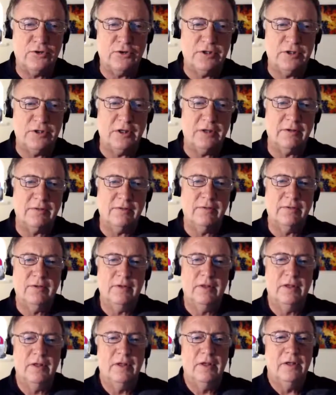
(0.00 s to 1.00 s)
an interesting
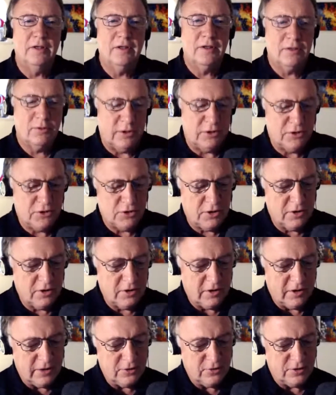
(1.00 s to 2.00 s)

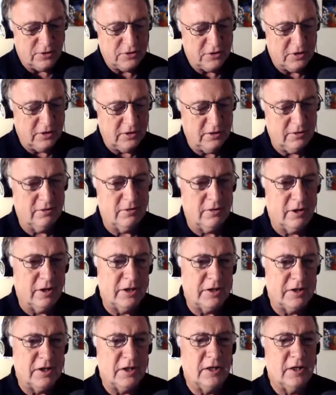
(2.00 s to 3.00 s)
question, an interesting
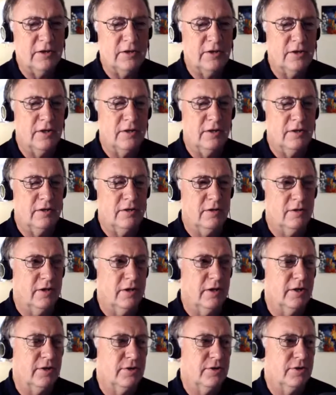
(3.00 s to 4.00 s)
idea
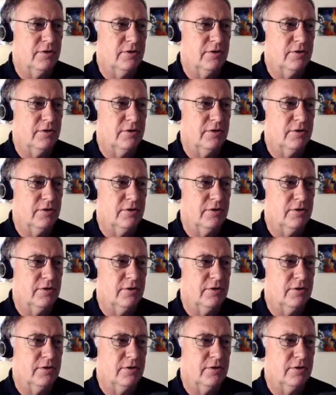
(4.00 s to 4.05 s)
that